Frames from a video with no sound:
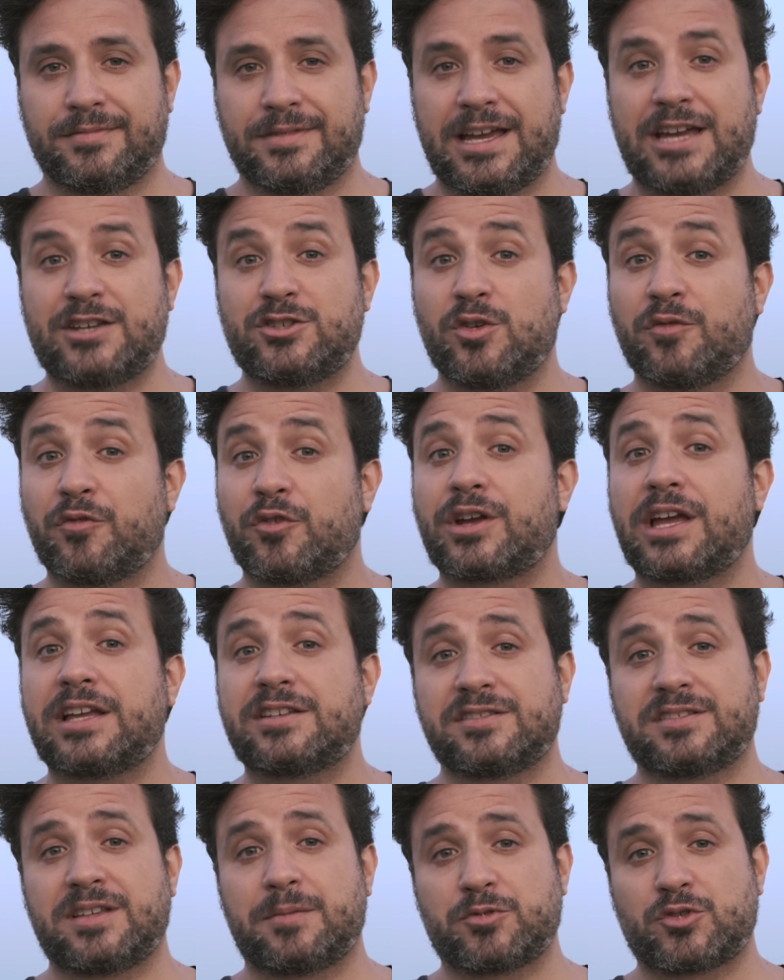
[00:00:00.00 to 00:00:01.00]
And don't forget
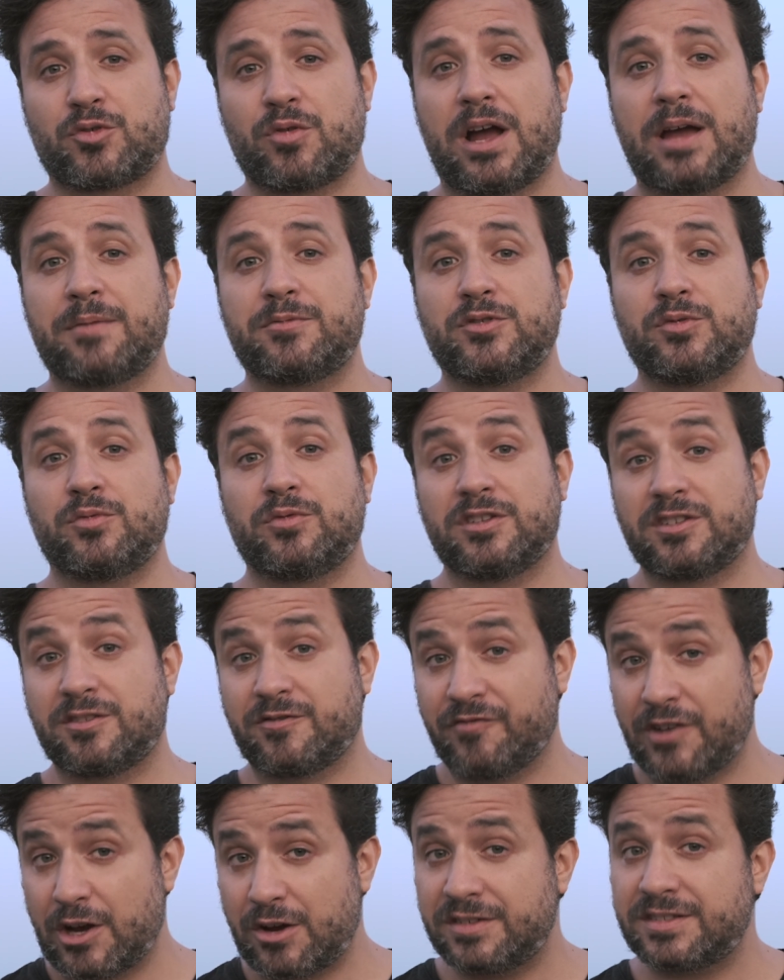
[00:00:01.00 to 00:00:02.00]
to subscribe to this
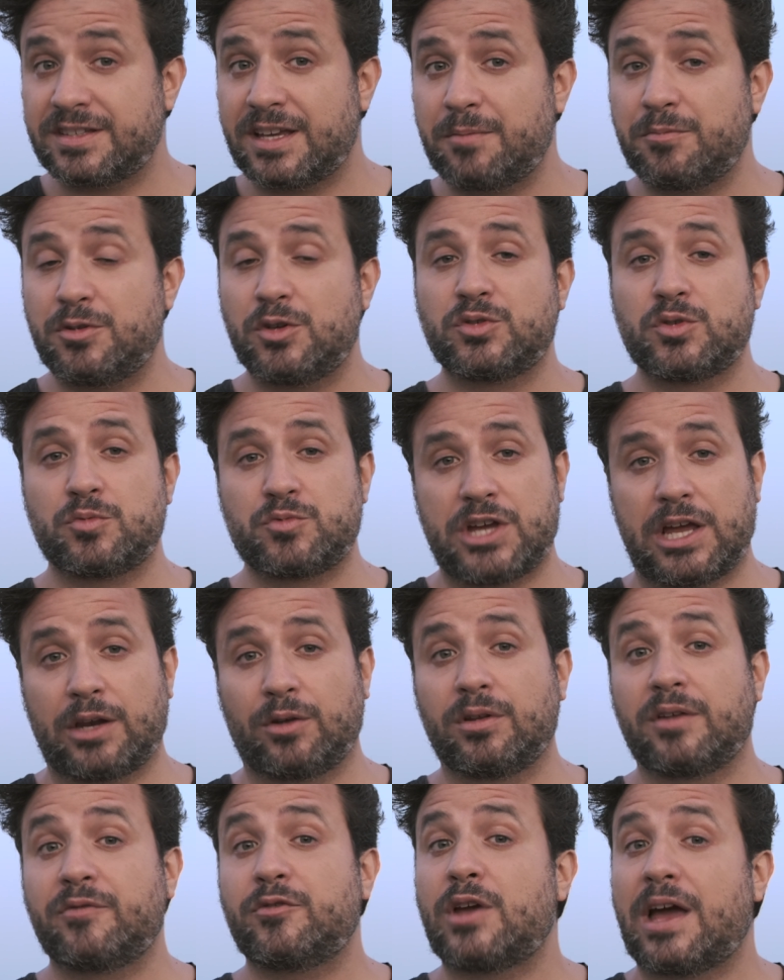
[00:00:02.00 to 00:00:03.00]
very same YouTube
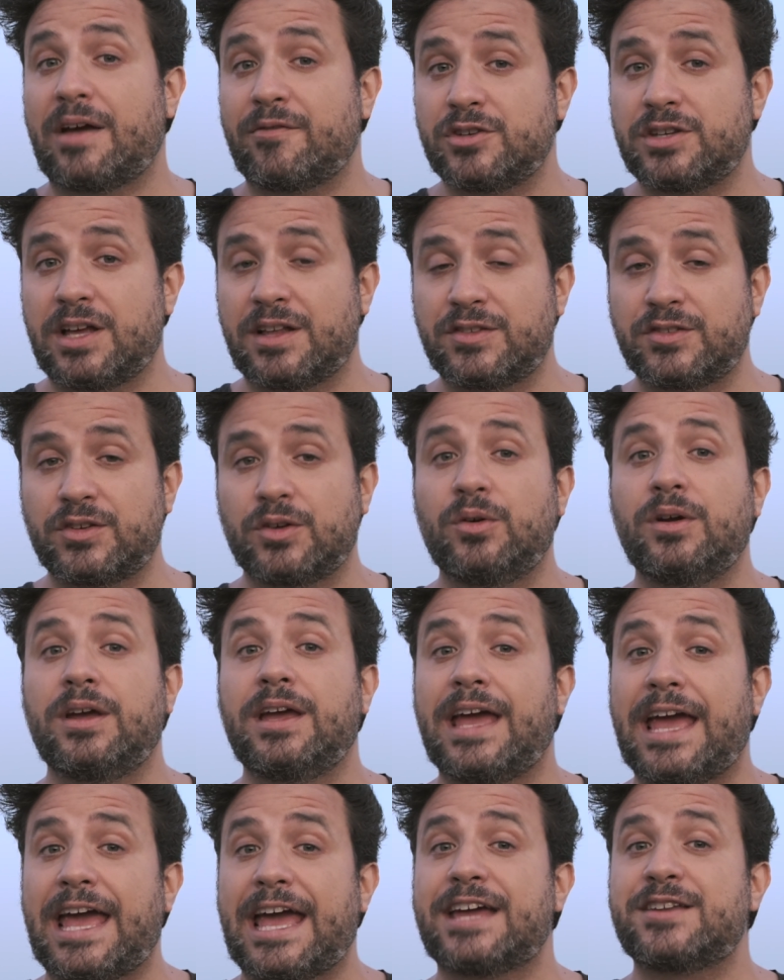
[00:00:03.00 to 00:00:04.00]
channel if you haven't done so,
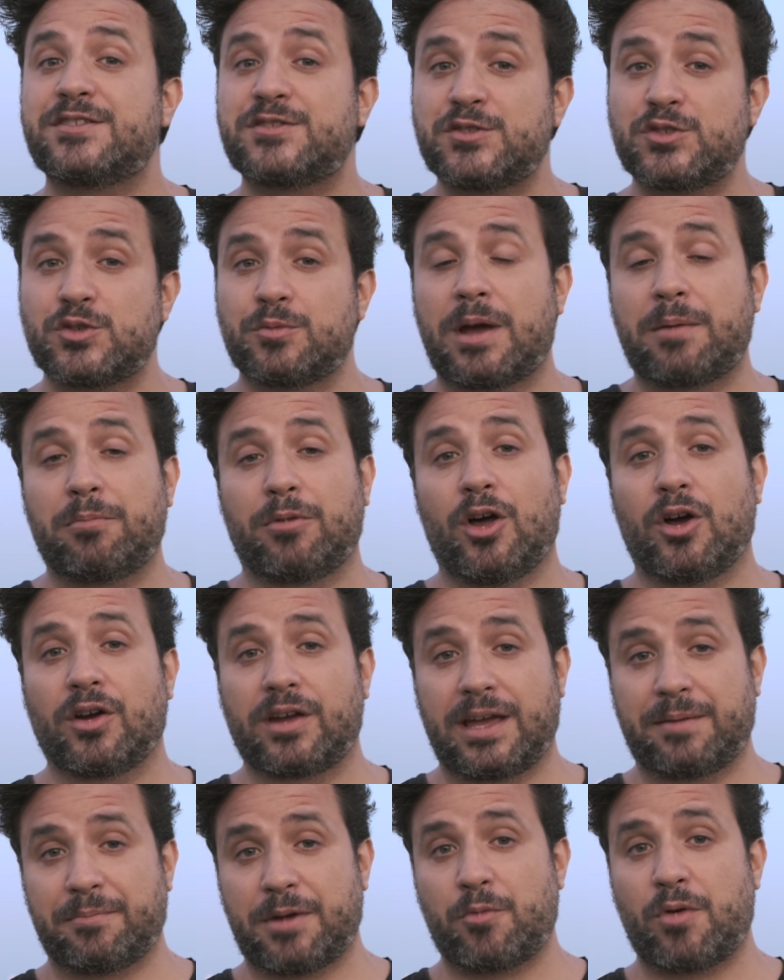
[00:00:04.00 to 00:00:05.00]
and to my blog
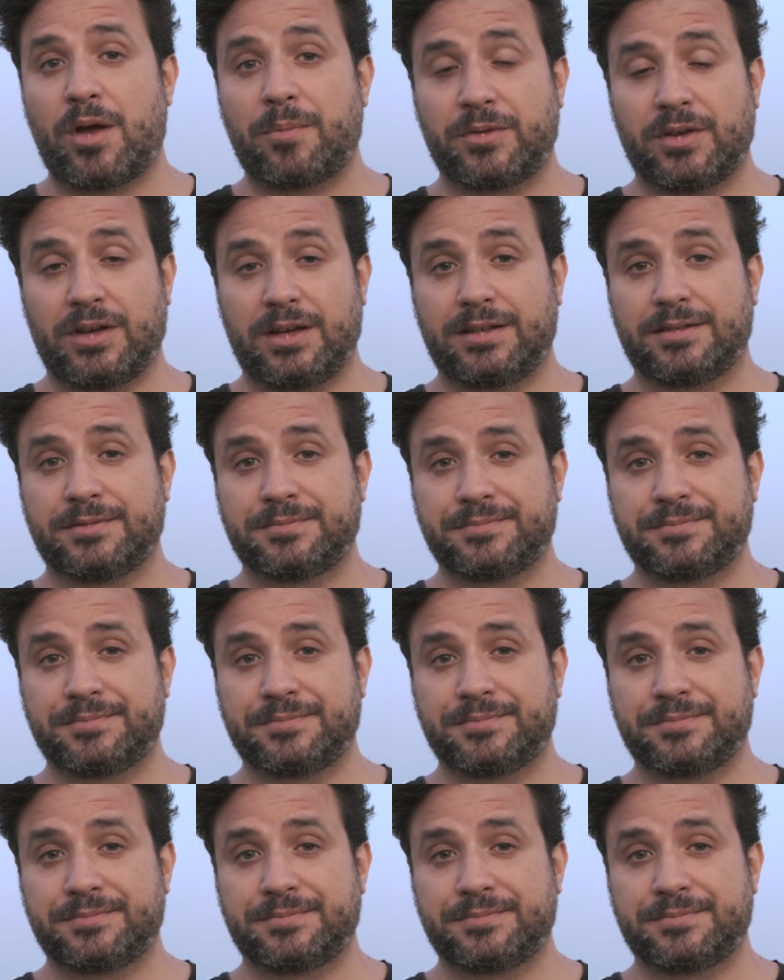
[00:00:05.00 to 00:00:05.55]
and my website.